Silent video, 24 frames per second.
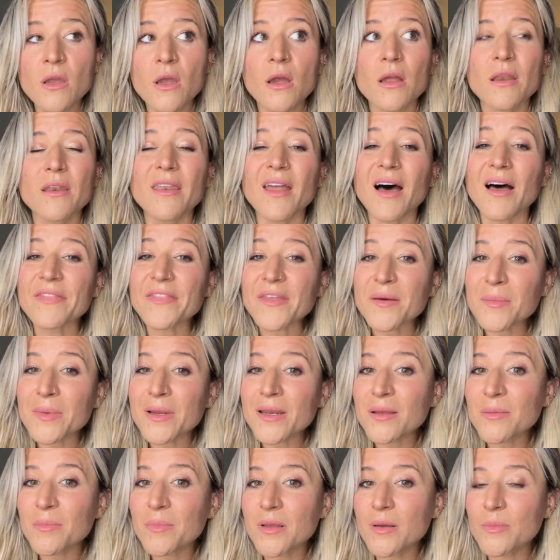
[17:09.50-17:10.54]
Not that
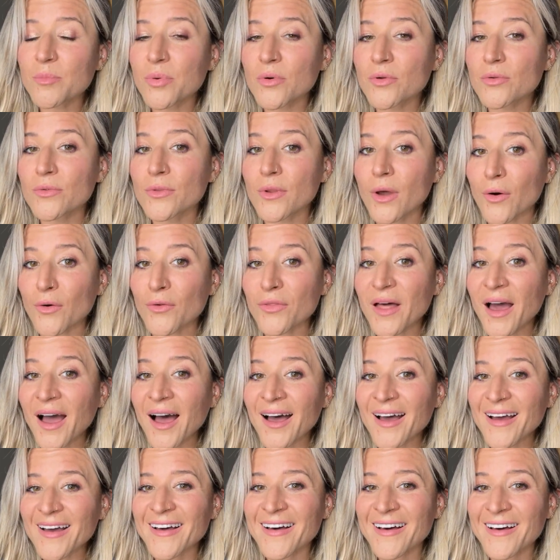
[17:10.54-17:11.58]
many people know
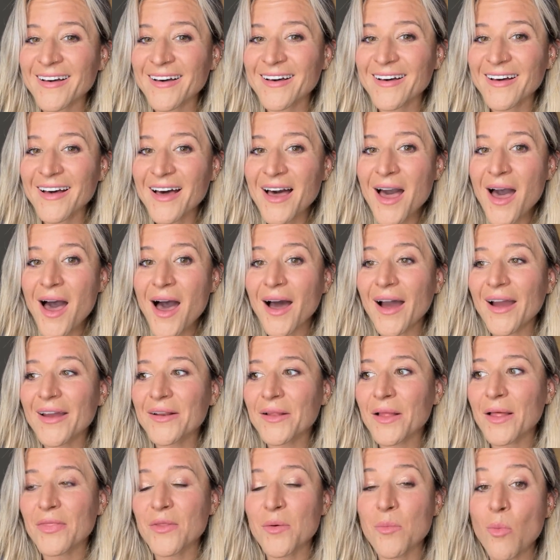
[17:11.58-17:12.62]
that. I
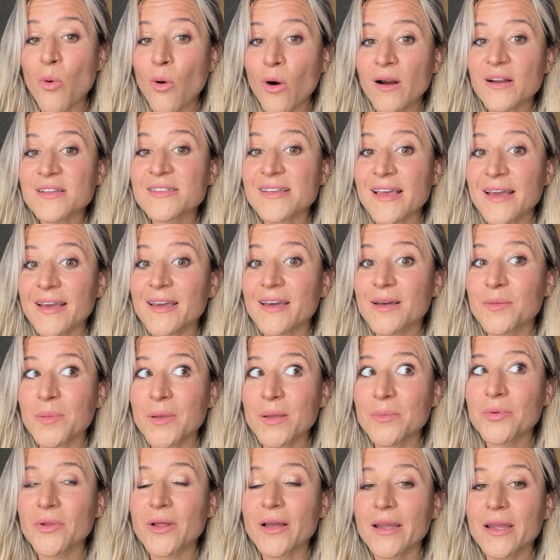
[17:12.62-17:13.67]
know, and the more psychic
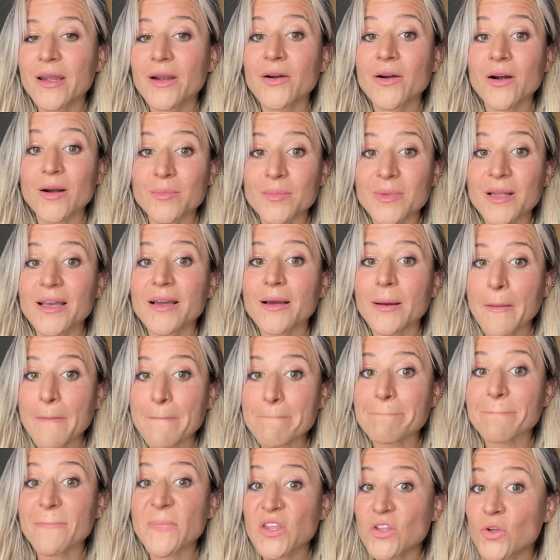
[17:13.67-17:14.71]
people I hear, I'm like,
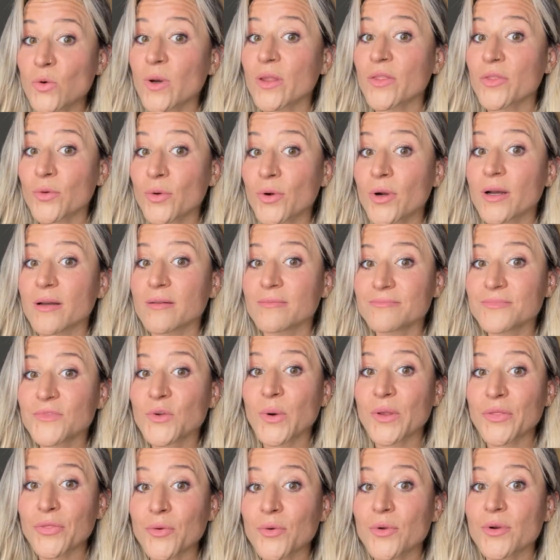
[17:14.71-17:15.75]
you went through it. You
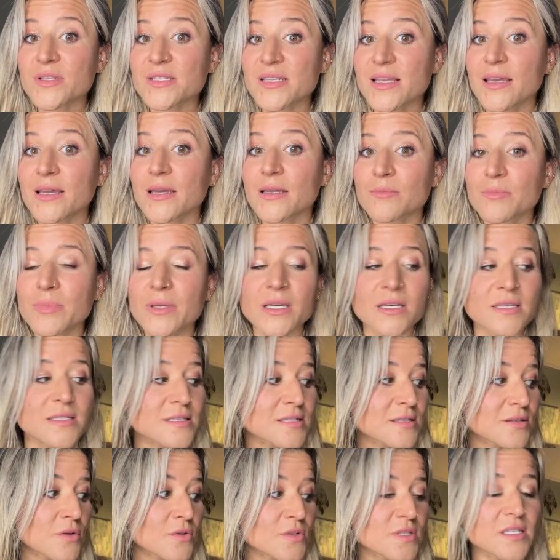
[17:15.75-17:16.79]
went through it as a kid,
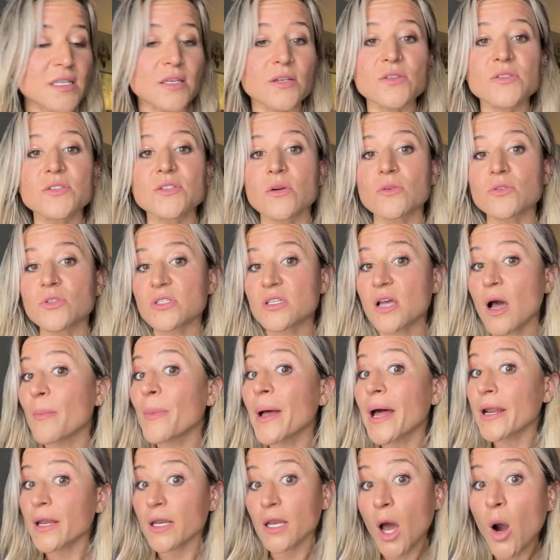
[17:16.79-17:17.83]
because those skills don't just come
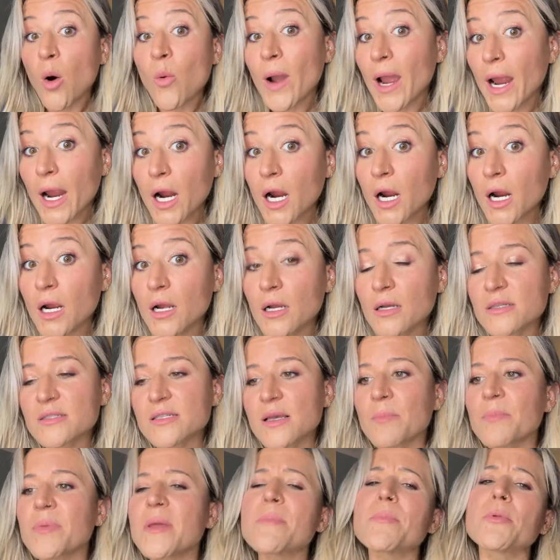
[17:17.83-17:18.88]
out of nowhere.
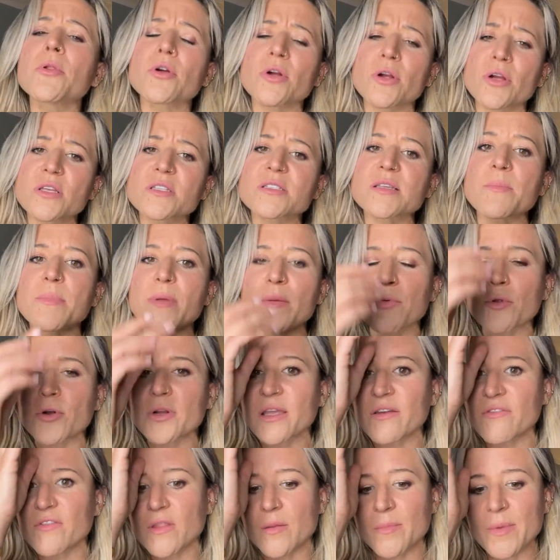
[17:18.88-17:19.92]
Some people are
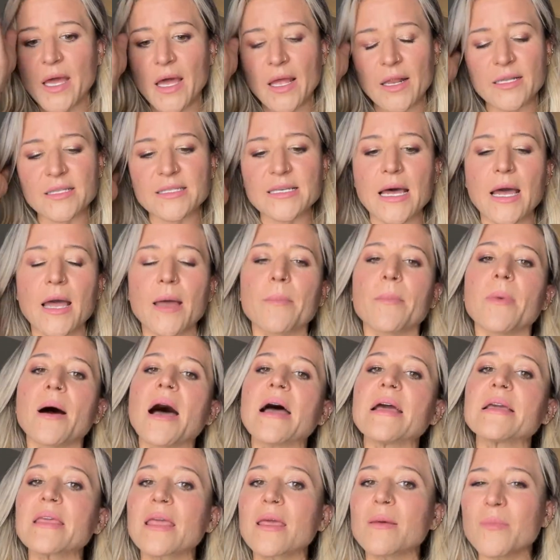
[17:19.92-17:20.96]
given them ahead of time.
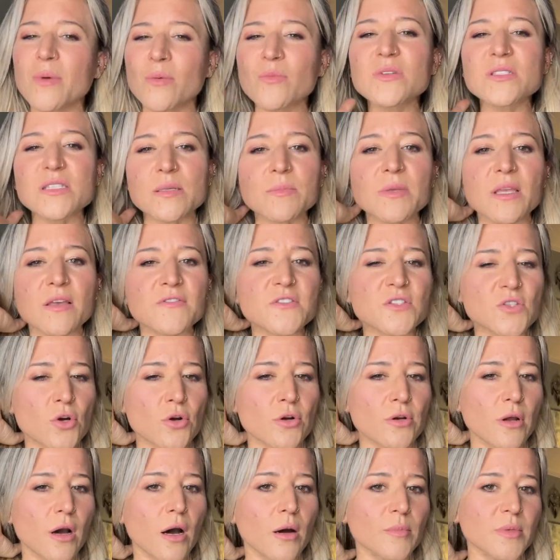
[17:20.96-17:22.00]
I came in with some gifts
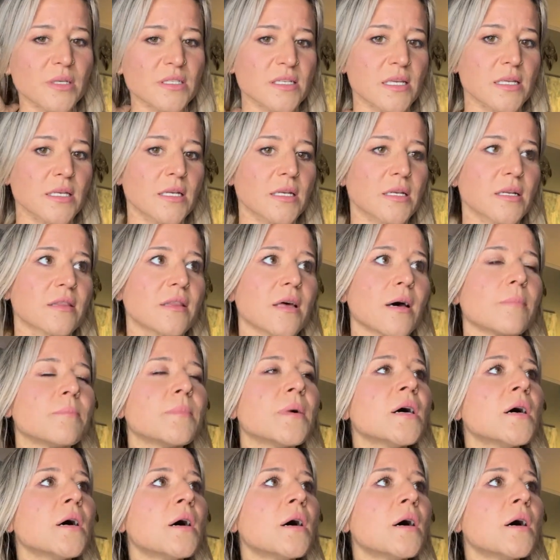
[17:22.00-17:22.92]
turned on because I needed them.